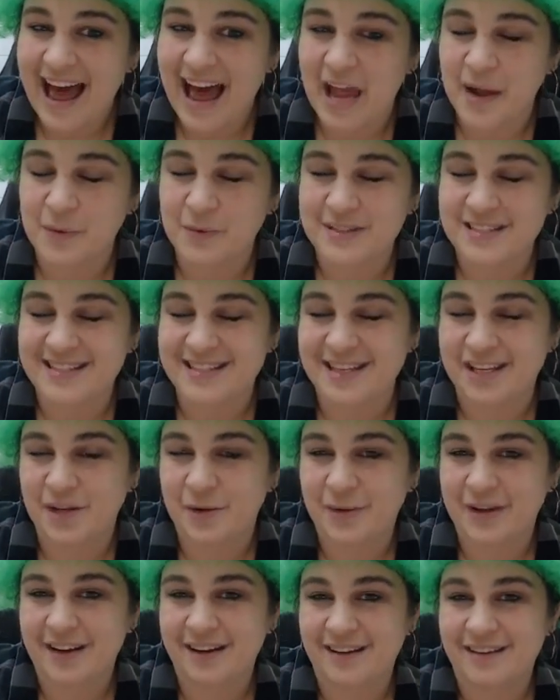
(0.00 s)
I will see
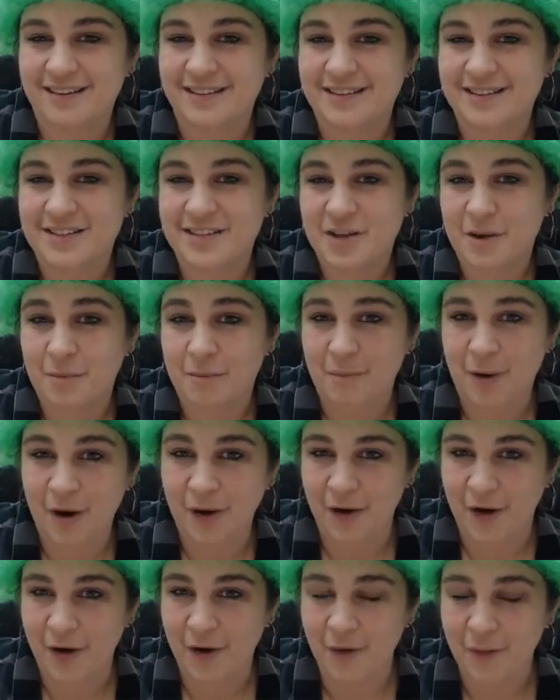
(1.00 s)
you here
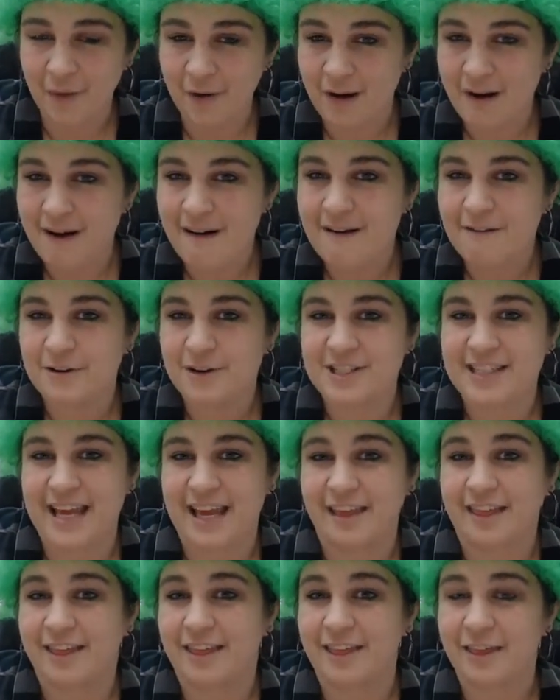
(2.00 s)
tomorrow for
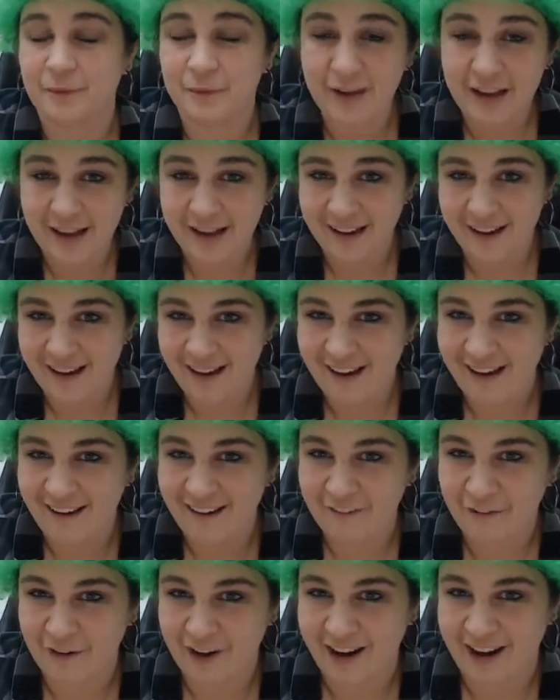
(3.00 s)
day 3
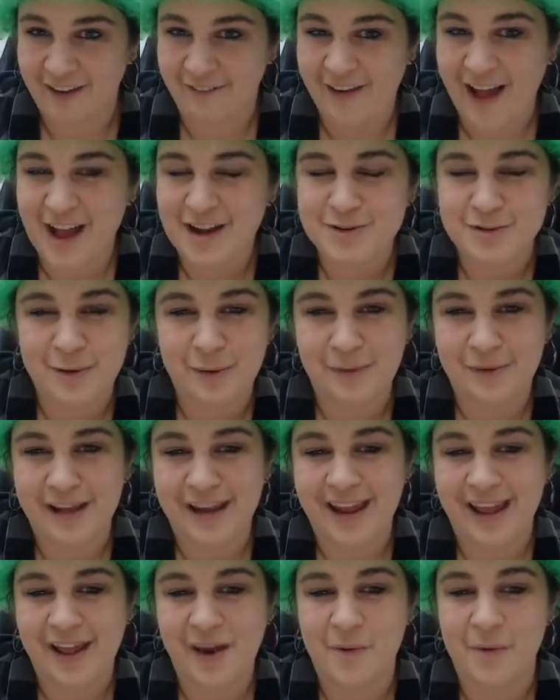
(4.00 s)
of Creative Cash Flow
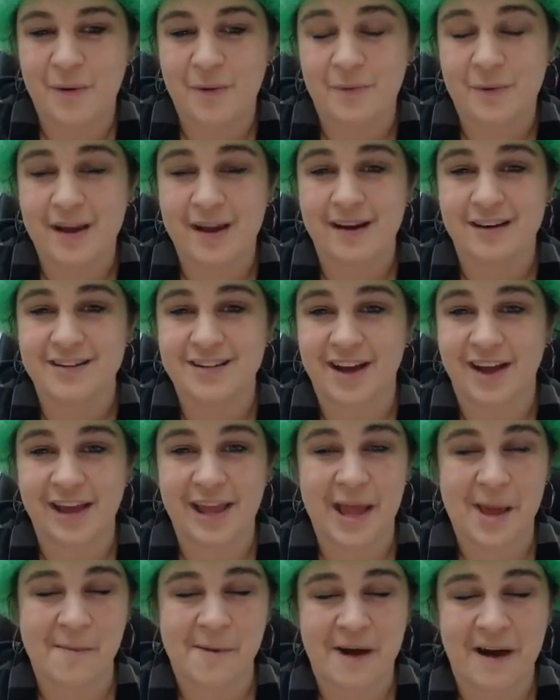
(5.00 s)
Planning, where we are
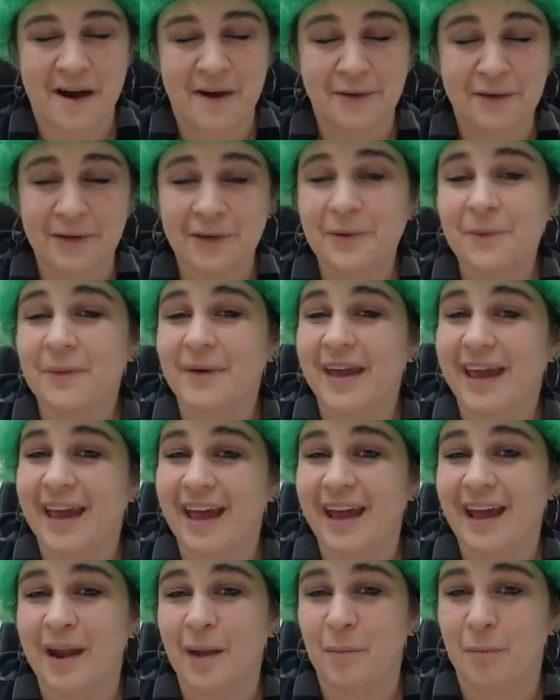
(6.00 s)
talking about how you
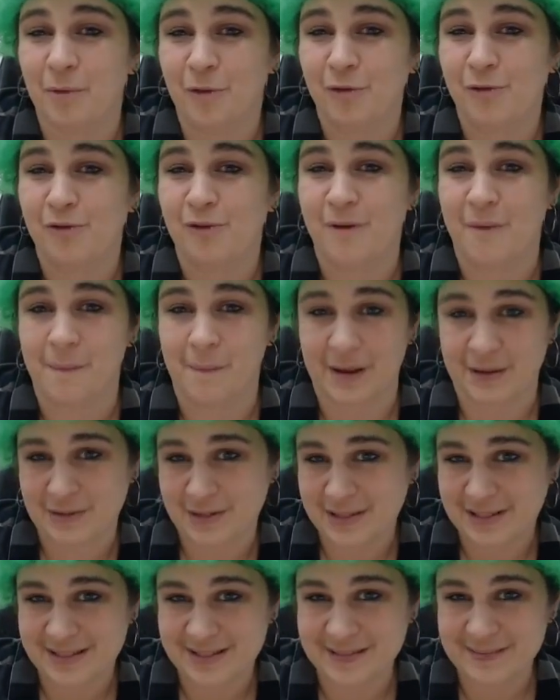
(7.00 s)
can move
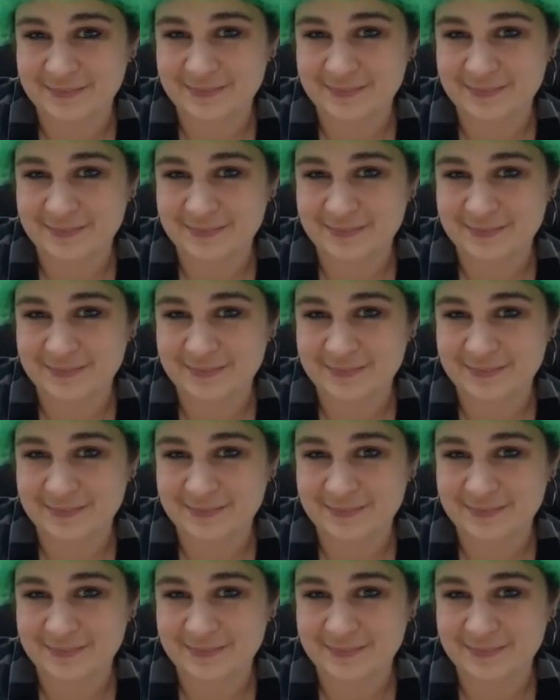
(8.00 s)
mountains.